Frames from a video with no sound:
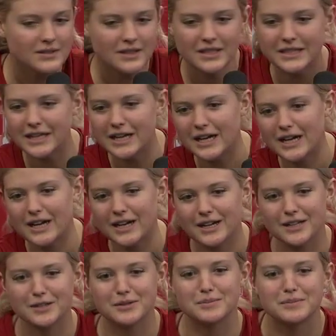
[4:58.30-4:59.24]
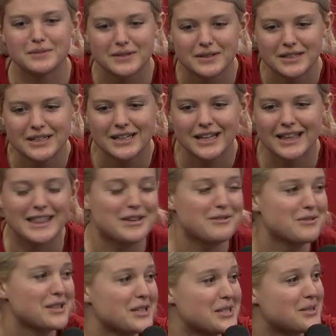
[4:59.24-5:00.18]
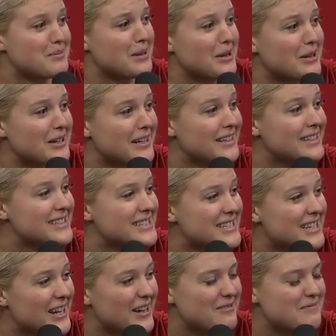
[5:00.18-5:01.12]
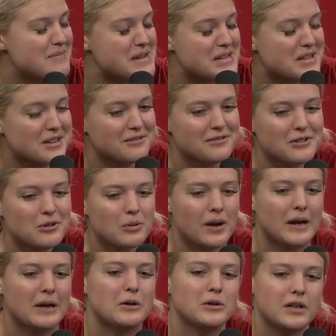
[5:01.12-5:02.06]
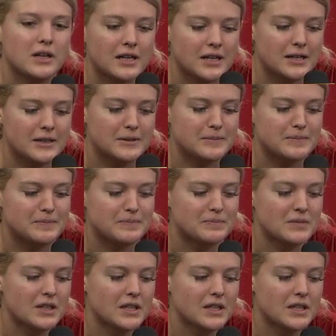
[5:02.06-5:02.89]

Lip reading: Yeah, I think with experience, I've been here for a while.